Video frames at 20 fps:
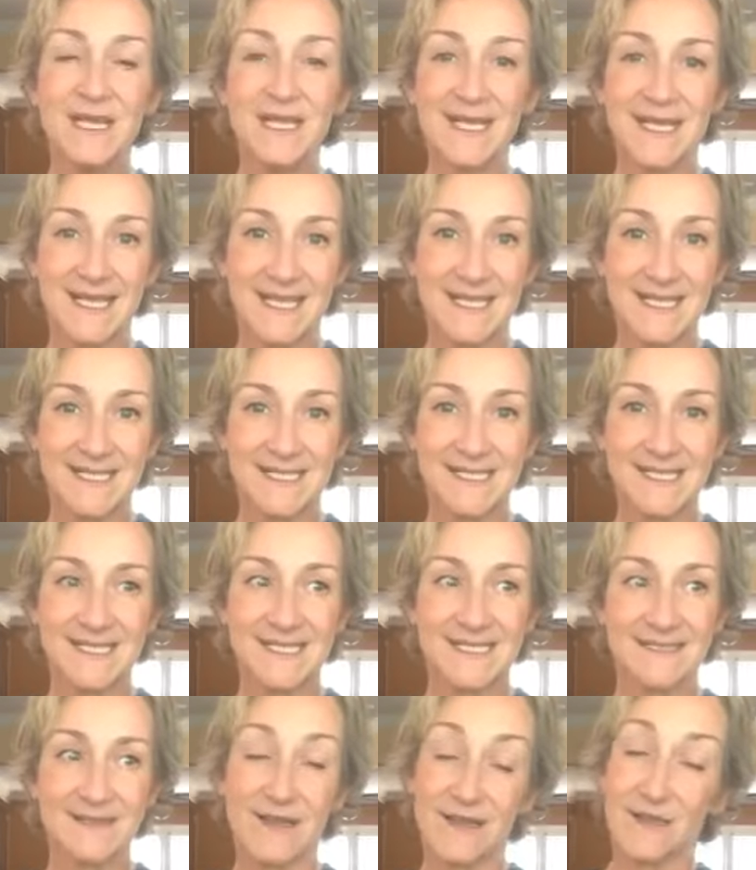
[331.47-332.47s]

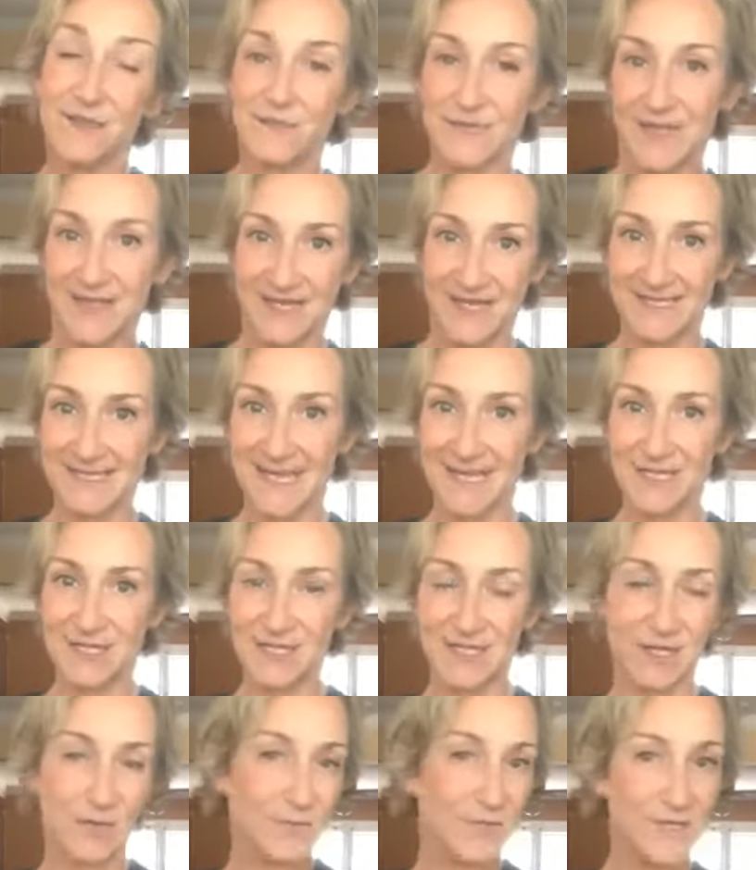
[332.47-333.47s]
is three things
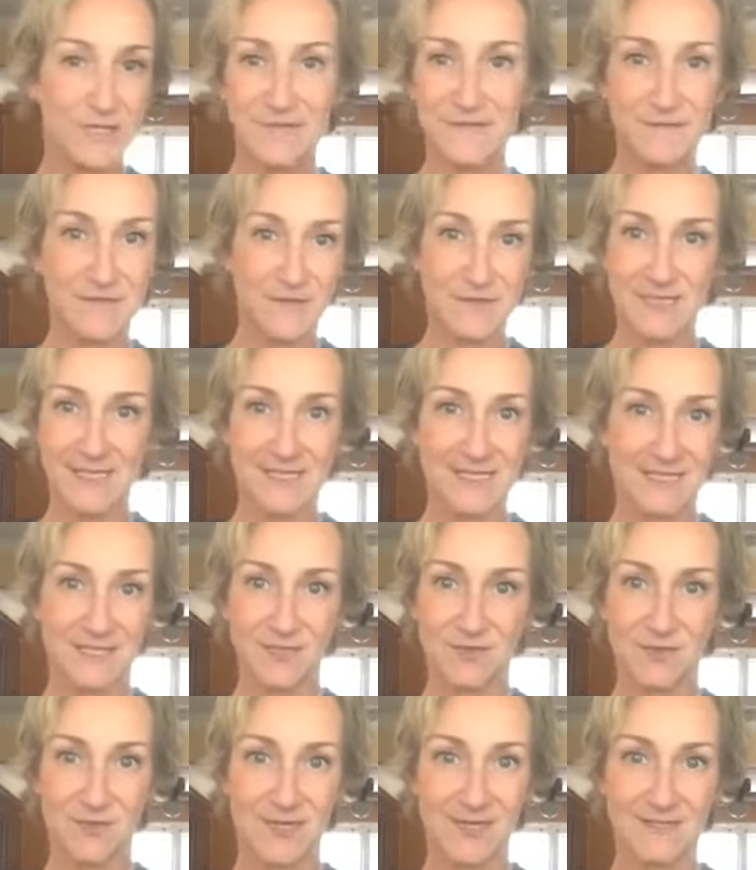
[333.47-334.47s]
actually. We diffuse
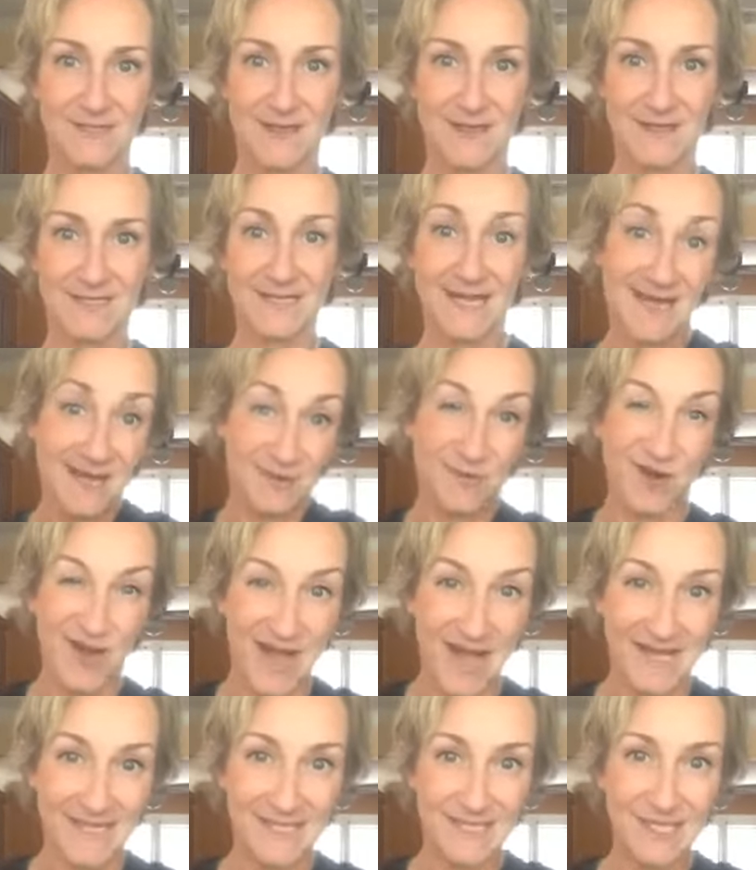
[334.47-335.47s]
essential oils all the time, or
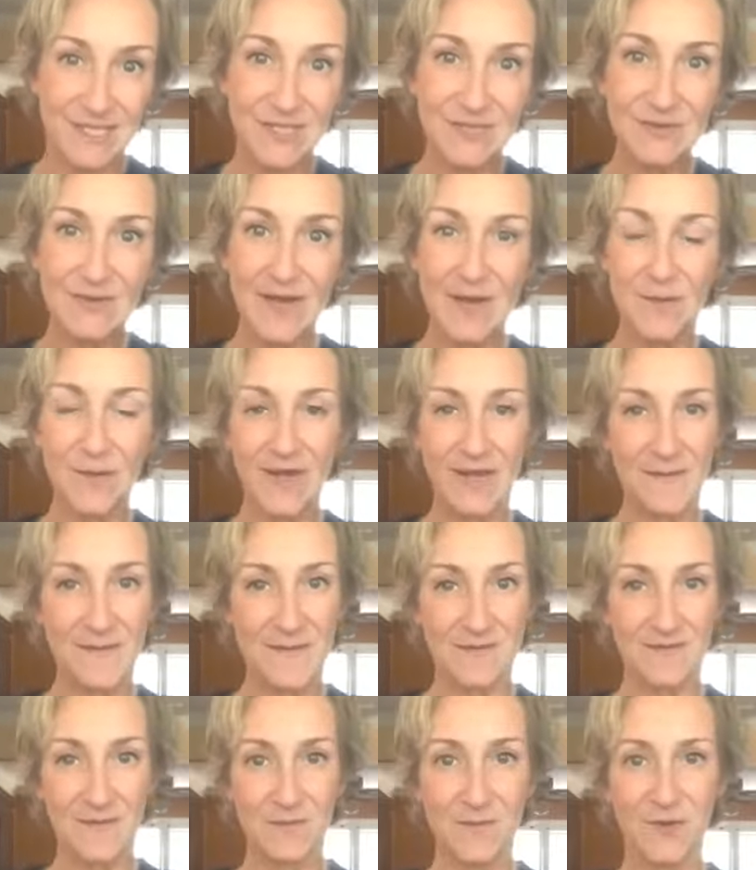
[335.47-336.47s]
I do. I wake up
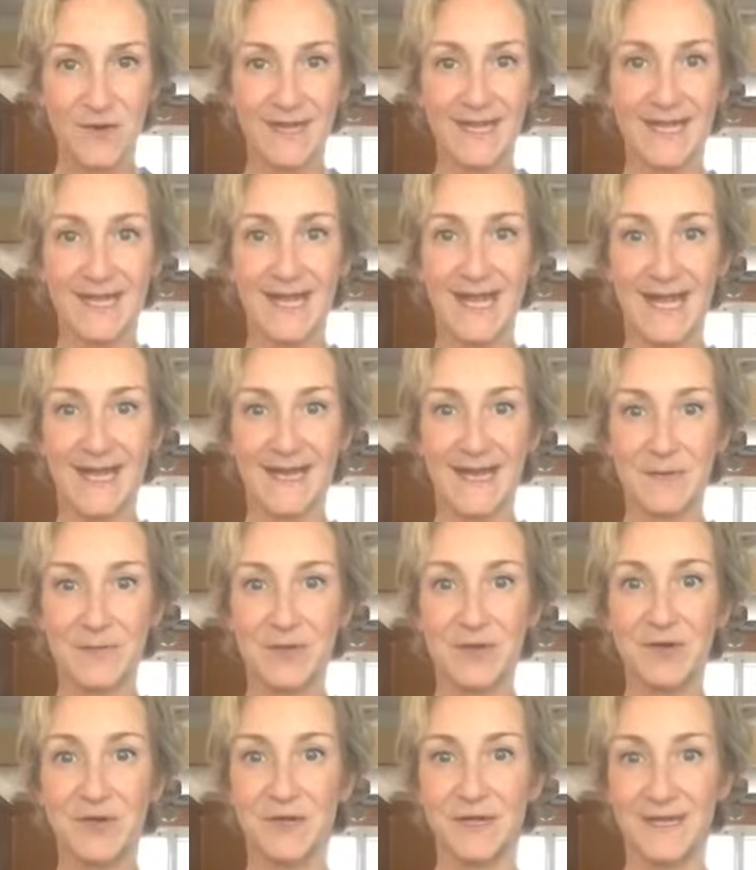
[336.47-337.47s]
every morning and I
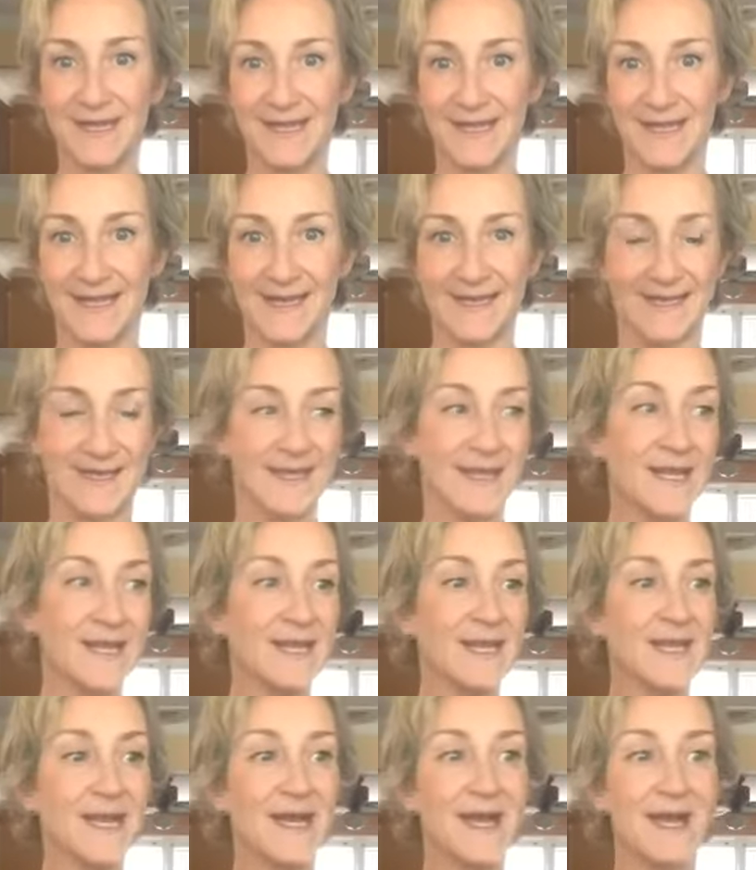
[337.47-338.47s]
put in
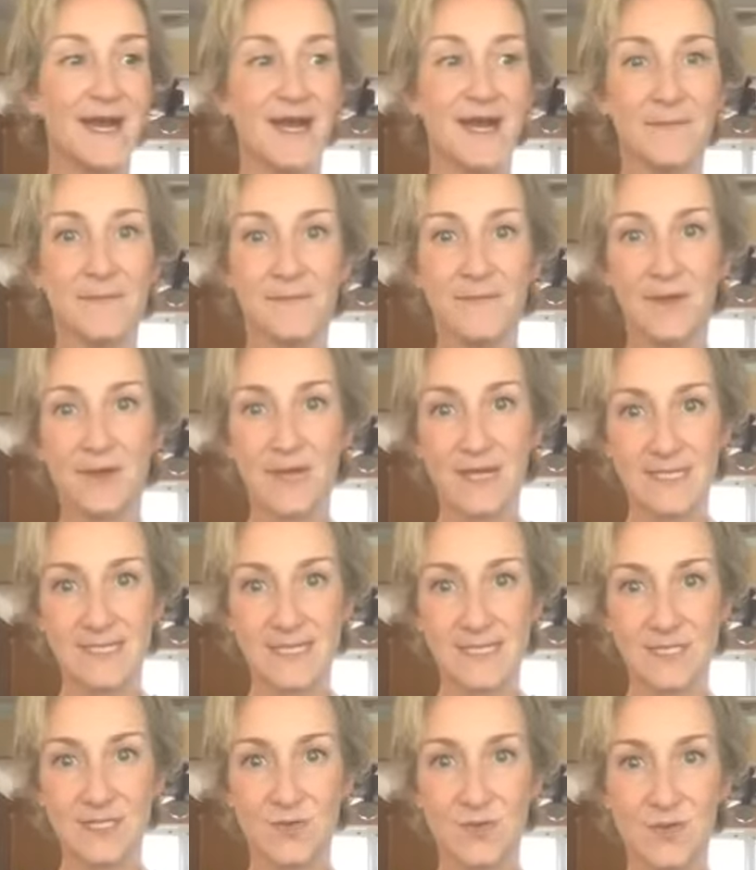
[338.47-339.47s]

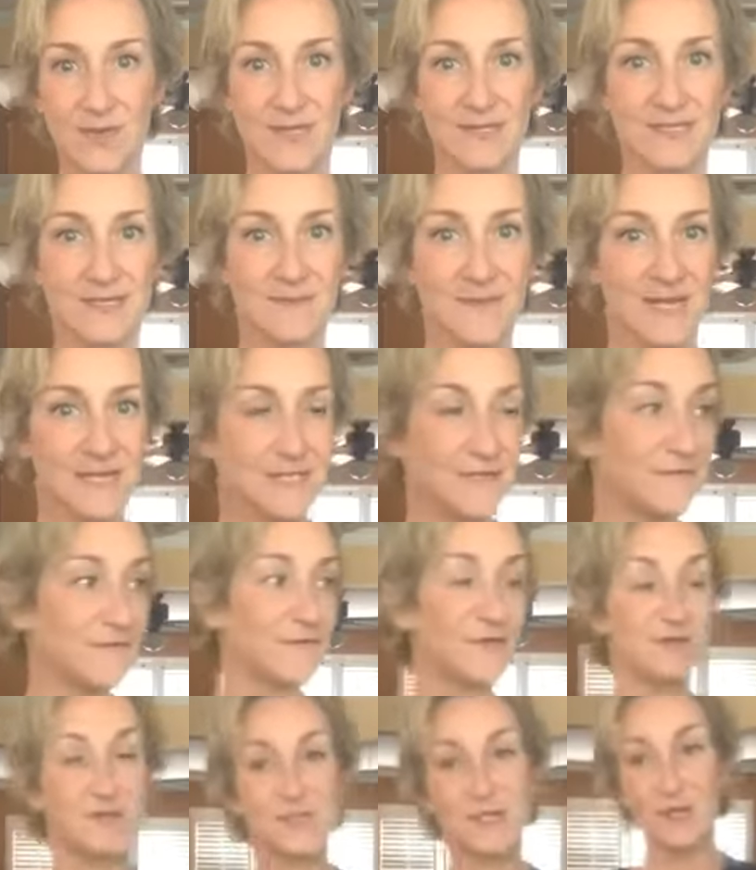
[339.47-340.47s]
essential oils in my
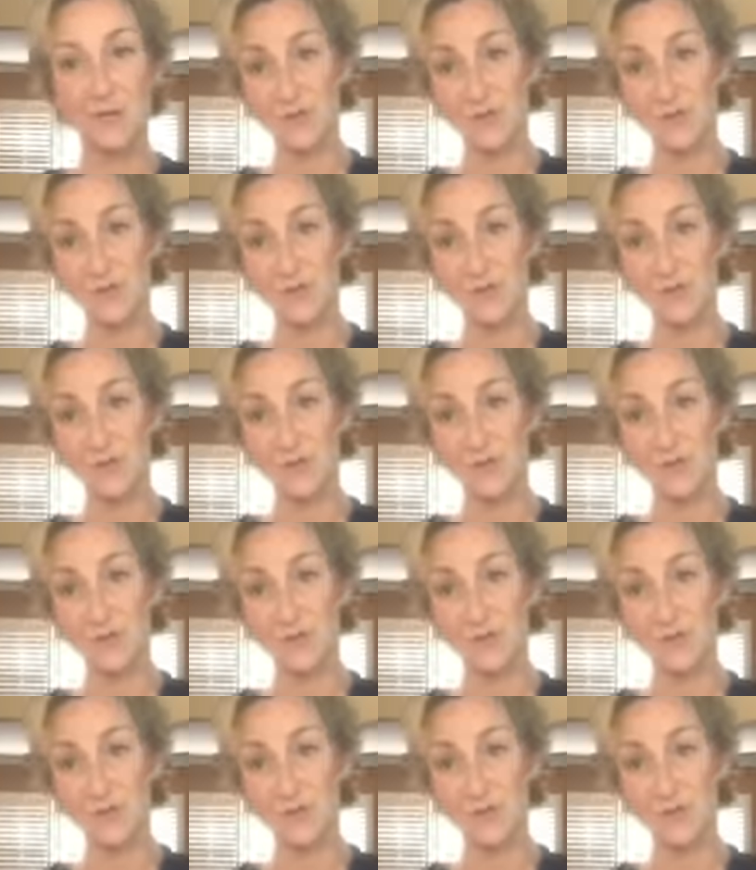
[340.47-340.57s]
diffuser,